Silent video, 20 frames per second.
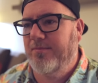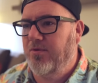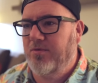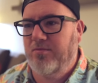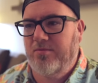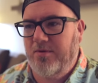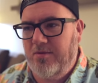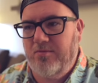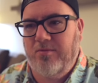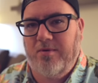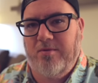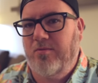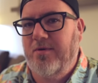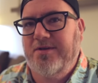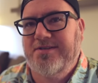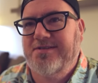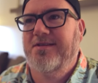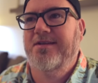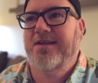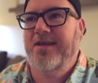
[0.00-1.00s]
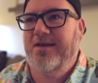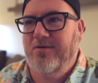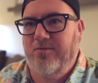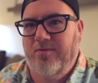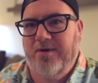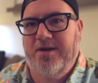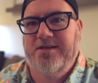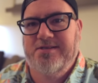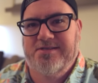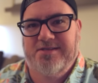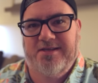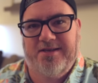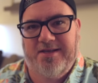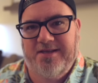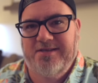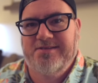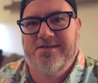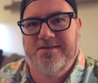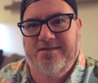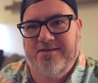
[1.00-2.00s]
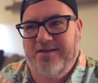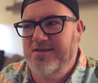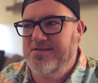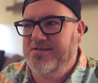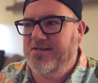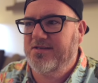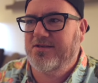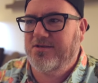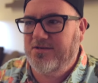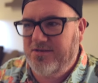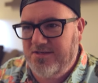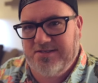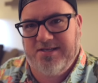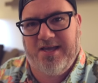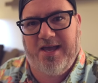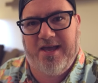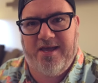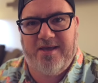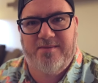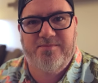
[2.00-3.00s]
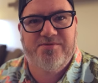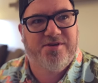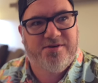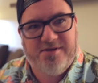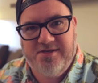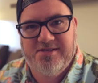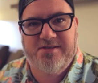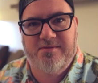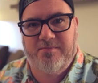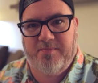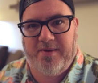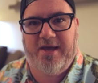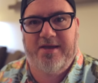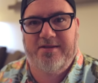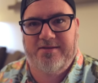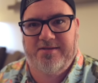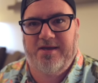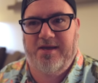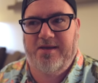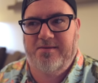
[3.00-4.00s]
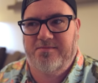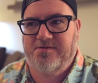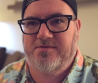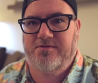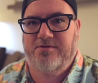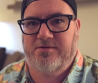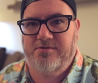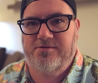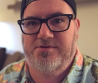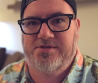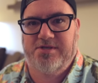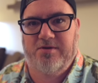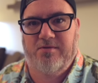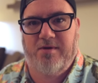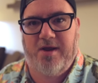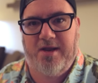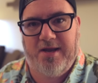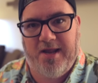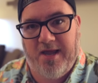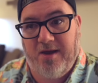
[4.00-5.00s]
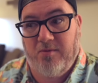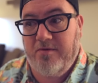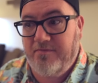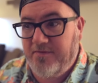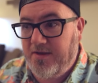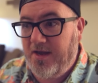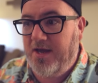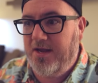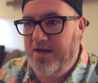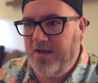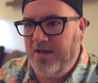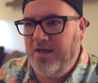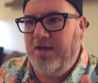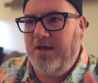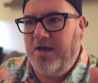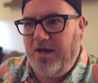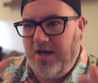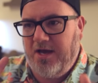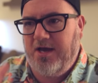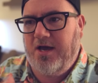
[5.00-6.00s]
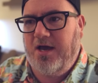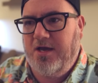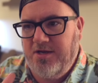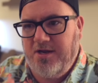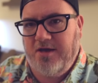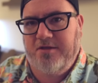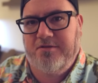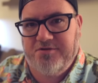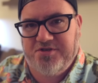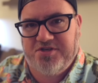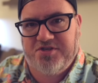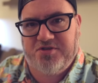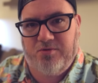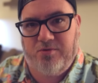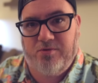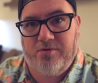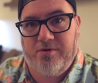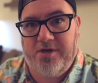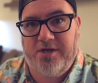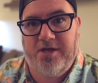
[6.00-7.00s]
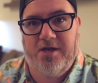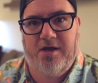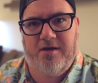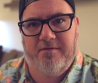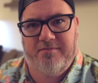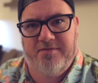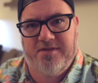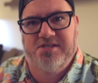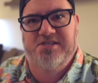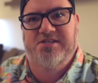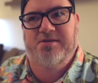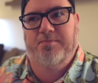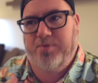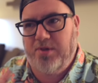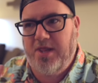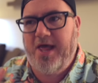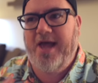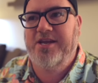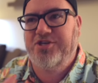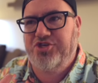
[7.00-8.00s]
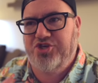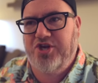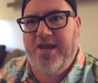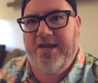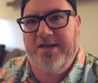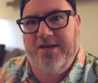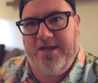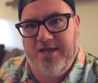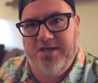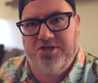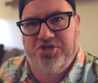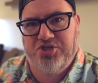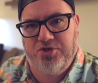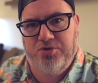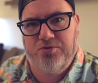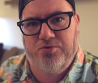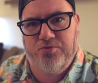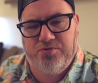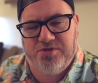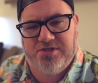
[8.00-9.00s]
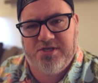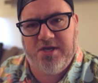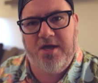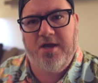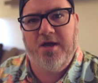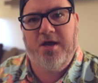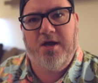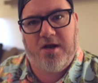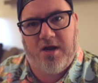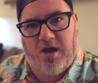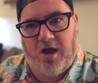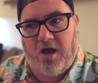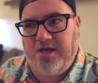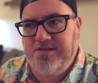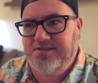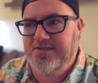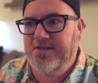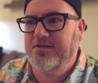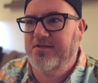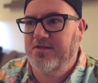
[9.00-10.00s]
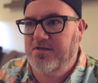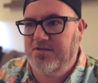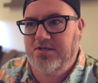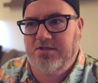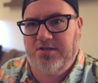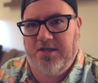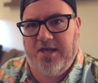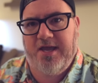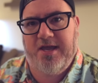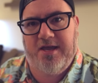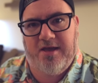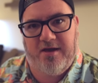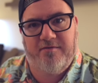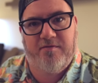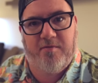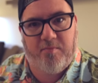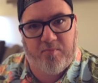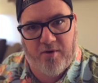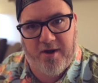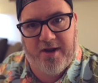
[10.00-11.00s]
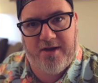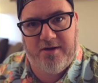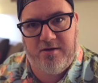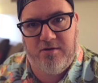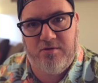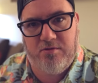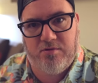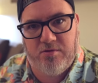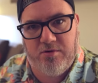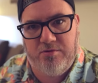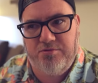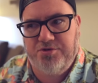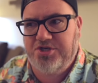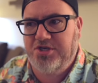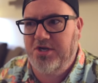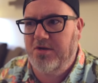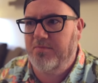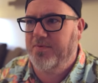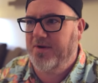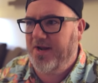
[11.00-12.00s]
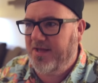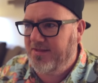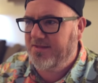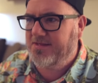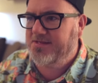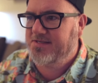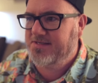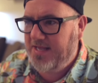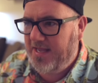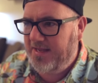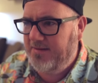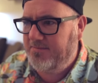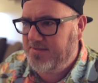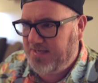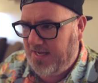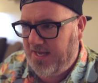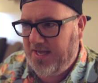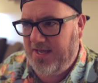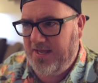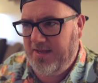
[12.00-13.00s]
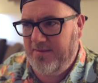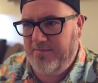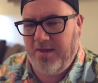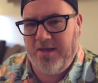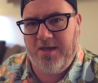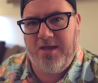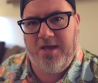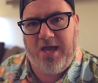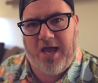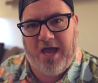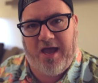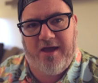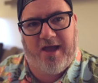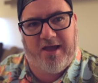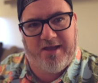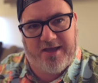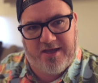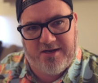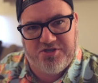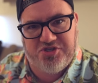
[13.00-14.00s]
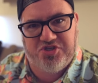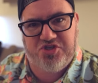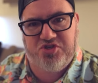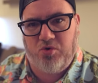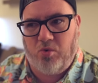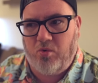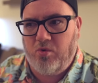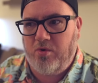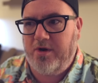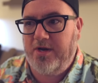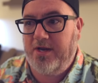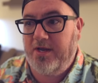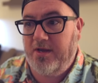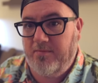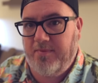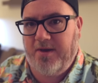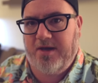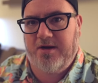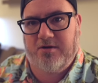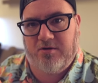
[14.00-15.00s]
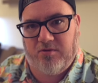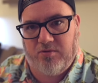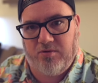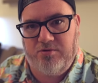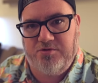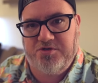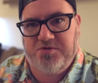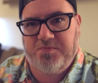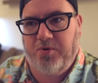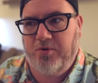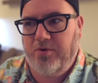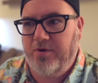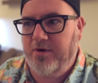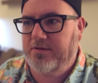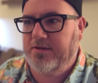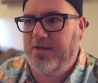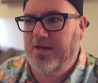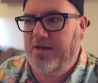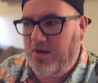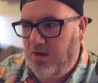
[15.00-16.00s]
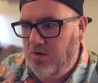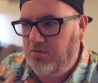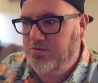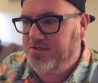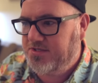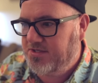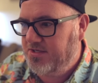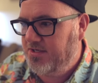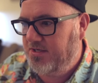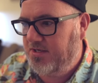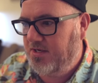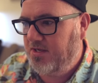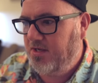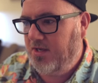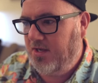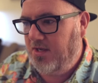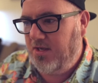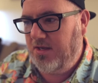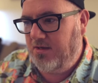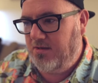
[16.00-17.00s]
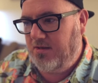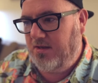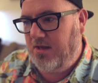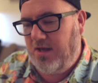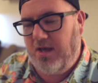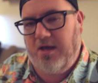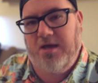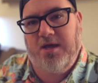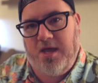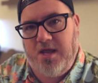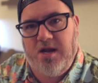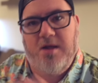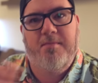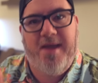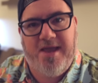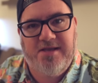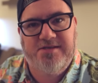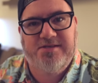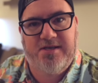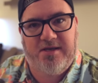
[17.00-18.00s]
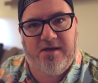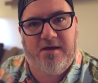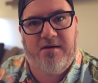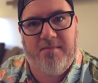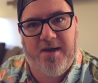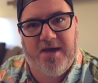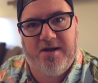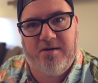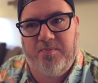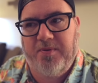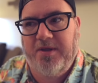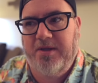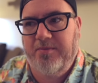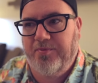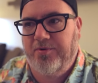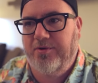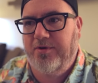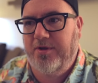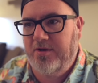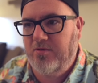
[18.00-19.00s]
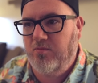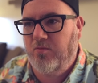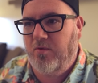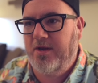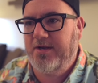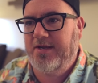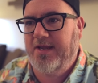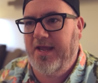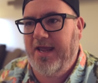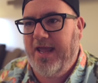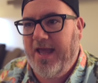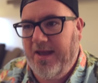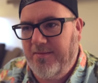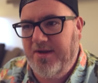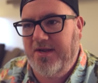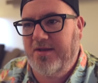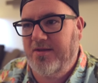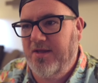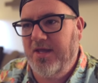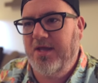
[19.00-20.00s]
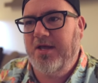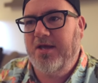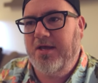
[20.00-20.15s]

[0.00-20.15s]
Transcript: But what's the deal? What is it? Is it good times or is it bad times for cruising right now? We've got another story of the supply chain issues causing the delay of a brand new cruise ship. But at the same time, I got a story about a cruise port that hosted an amazing amount of people in one day. How many?